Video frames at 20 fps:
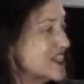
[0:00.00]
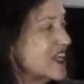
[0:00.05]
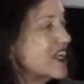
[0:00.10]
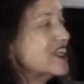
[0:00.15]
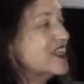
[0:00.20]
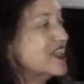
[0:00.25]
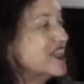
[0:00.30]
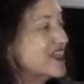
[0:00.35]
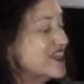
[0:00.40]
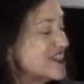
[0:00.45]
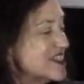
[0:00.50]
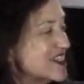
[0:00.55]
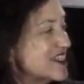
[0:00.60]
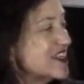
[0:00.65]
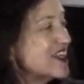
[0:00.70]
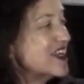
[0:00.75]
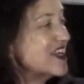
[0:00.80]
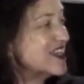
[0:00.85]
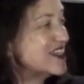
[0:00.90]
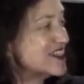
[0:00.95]
uh, yes,
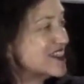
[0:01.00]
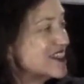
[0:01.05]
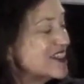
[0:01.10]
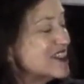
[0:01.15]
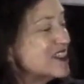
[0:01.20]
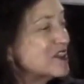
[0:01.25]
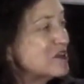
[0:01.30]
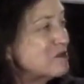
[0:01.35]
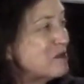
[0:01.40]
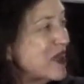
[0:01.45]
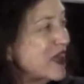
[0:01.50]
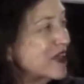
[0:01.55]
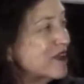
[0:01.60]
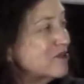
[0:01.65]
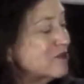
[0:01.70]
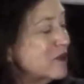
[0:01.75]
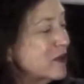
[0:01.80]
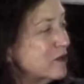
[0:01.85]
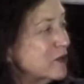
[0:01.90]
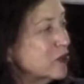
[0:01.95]
yes,
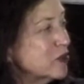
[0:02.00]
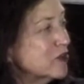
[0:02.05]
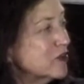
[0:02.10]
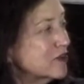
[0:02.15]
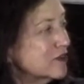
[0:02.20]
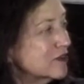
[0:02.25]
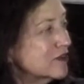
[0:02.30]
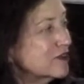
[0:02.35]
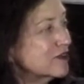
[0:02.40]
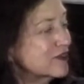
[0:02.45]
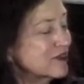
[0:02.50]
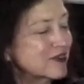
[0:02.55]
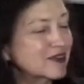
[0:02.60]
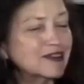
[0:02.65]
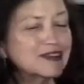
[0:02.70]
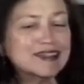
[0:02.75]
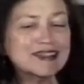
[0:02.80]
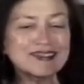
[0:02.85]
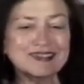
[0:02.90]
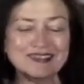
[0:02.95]
Mad River. Yeah.
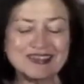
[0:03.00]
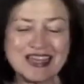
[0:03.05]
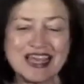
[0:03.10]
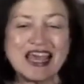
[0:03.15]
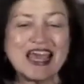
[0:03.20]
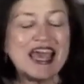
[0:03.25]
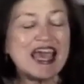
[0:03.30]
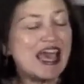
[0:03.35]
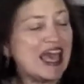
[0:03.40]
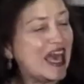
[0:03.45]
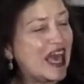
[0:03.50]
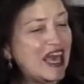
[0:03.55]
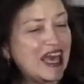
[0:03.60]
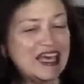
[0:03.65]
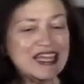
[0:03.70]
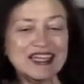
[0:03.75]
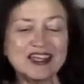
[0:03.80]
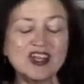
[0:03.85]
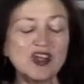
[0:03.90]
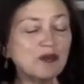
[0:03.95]
Yeah.
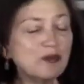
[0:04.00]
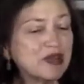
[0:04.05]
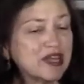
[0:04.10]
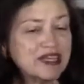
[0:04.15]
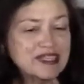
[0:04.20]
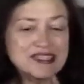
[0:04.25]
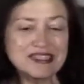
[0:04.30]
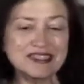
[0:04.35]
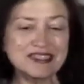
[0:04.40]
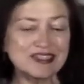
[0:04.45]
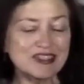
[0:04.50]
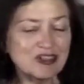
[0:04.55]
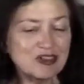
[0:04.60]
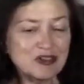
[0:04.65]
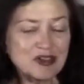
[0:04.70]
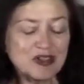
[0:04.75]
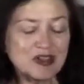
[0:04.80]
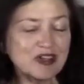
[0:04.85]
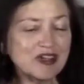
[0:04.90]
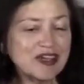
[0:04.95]
And no, but I didn't
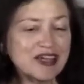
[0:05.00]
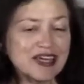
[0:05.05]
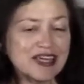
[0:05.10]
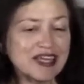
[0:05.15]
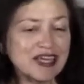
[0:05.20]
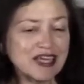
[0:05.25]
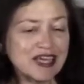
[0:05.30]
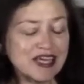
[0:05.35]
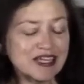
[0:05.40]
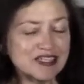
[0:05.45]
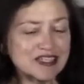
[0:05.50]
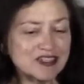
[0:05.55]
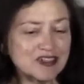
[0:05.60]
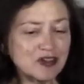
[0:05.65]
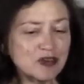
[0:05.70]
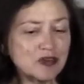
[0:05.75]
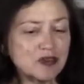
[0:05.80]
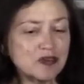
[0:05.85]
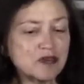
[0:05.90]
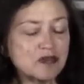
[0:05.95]
know her, and I got to
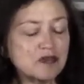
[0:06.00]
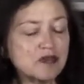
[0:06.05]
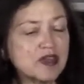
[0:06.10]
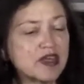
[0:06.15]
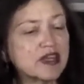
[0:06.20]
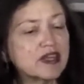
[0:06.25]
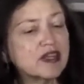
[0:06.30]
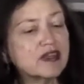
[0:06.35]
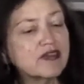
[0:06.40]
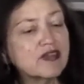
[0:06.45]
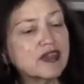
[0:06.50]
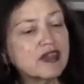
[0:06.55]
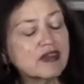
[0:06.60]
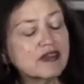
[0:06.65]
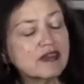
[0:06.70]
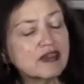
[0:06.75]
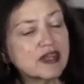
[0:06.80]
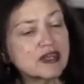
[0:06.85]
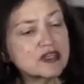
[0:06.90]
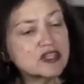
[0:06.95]
know her through then. And
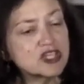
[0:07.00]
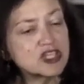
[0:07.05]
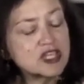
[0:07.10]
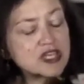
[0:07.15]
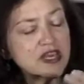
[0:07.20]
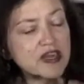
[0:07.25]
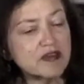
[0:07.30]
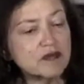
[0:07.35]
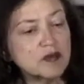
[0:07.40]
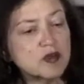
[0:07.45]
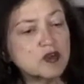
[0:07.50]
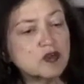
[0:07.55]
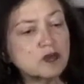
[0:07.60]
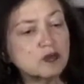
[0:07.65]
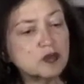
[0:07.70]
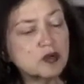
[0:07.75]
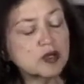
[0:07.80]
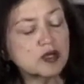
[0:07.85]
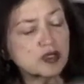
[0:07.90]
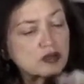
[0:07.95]
then she gave me her
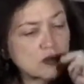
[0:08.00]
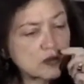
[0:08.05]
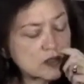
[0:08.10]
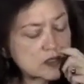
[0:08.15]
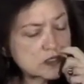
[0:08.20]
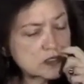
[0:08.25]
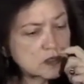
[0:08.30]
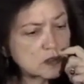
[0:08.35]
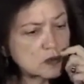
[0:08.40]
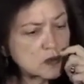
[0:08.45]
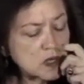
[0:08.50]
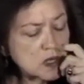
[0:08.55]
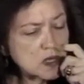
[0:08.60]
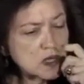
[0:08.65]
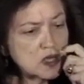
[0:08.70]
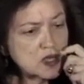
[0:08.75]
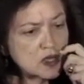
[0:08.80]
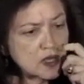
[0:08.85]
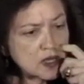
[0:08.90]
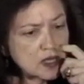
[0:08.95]
book and also
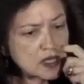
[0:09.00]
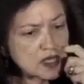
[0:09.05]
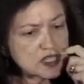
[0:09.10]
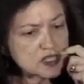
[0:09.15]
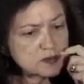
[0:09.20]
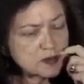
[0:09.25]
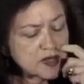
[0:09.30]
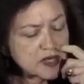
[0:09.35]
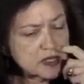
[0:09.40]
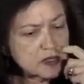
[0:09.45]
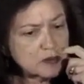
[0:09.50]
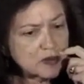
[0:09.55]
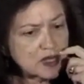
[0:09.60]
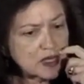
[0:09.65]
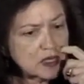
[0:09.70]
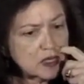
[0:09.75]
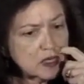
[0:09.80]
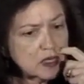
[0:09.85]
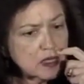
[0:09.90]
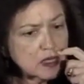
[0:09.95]
explained to
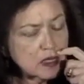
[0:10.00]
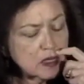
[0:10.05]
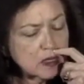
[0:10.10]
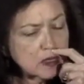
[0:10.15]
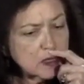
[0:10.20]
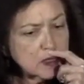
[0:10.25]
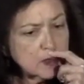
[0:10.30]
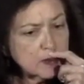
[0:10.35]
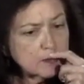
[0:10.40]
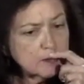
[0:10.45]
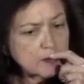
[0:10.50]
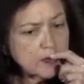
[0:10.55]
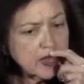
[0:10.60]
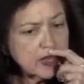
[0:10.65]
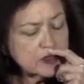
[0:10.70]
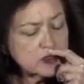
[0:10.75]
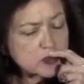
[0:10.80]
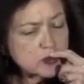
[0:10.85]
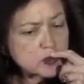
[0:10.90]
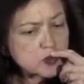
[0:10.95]
me, um,
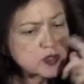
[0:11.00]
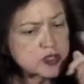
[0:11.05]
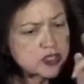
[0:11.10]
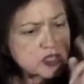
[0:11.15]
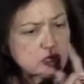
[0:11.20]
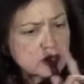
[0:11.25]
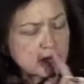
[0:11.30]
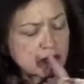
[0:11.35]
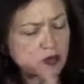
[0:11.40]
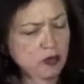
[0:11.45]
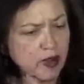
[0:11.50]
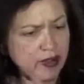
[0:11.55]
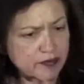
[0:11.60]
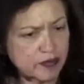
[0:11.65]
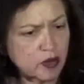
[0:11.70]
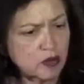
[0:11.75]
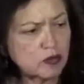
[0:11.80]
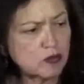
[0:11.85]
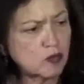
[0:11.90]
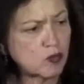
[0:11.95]
and Trisha, who I've
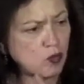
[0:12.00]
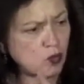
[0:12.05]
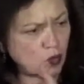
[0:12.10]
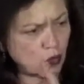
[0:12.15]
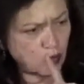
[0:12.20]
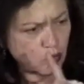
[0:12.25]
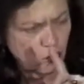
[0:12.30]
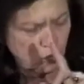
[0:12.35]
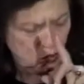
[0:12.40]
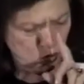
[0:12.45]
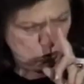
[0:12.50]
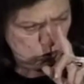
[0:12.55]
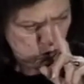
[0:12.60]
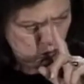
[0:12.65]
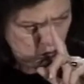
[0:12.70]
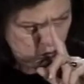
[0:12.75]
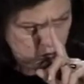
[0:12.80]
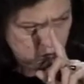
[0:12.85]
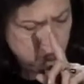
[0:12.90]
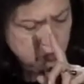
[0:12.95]
known
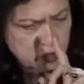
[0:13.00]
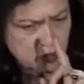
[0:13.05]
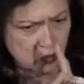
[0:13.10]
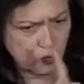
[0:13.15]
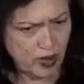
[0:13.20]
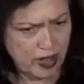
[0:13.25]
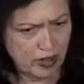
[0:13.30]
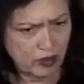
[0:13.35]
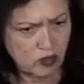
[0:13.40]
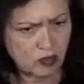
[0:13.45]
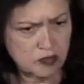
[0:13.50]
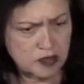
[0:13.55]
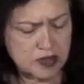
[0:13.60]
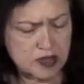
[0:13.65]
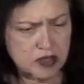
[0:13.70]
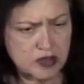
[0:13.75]
pretty well over the